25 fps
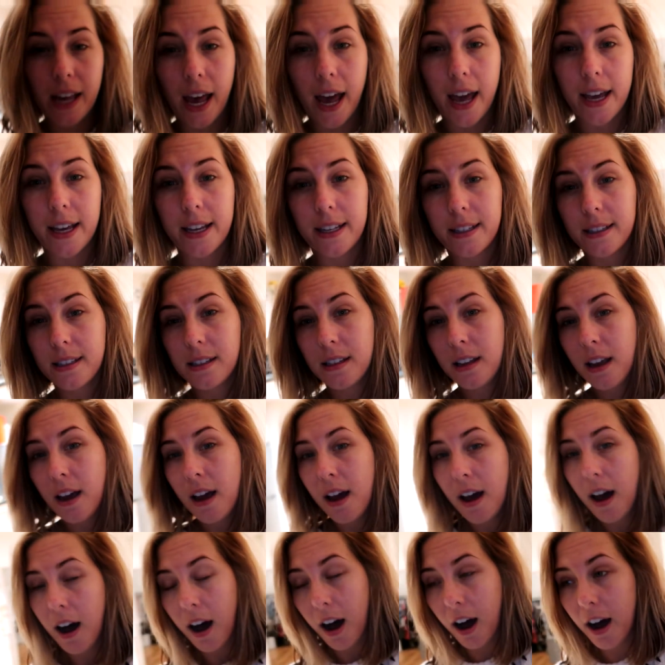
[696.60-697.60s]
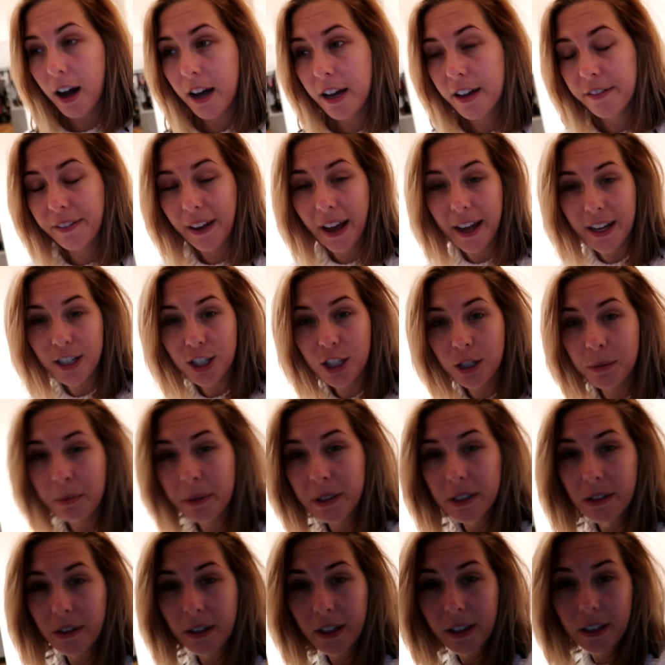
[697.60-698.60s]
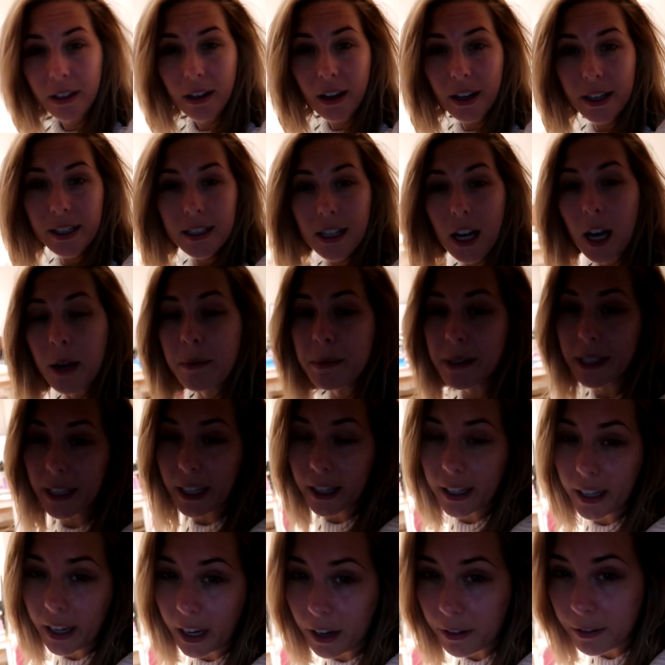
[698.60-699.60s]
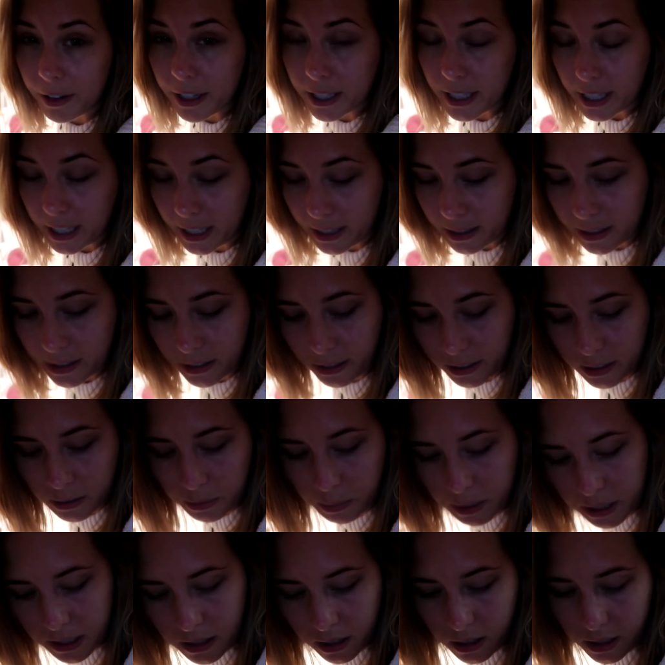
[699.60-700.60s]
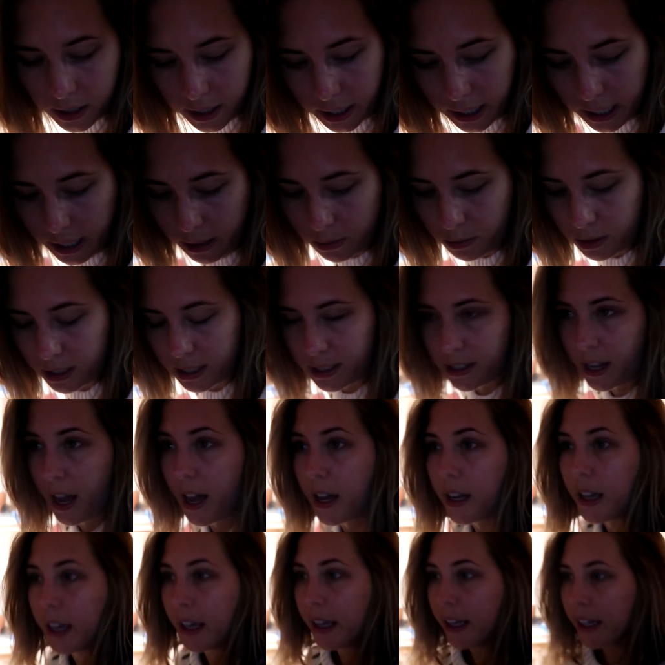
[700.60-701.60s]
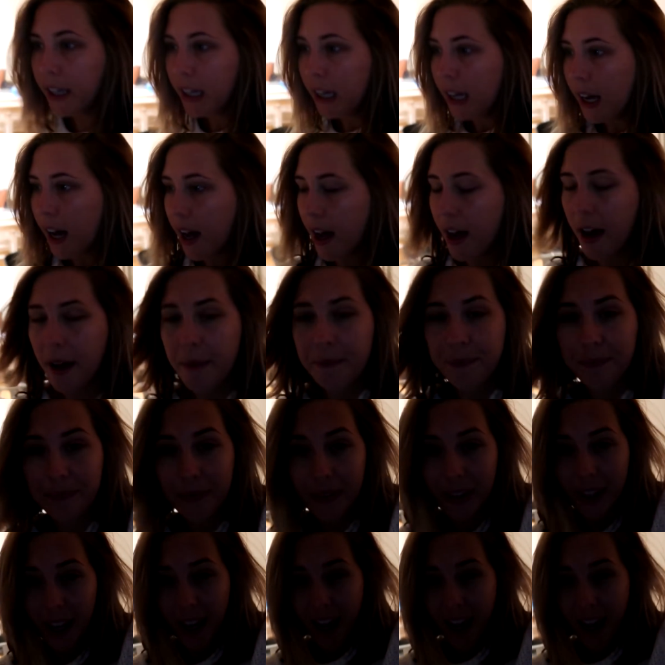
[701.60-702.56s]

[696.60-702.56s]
days, I've actually been doing a nighttime skincare routine. Sorry, it's a bit dark in here, one sec. And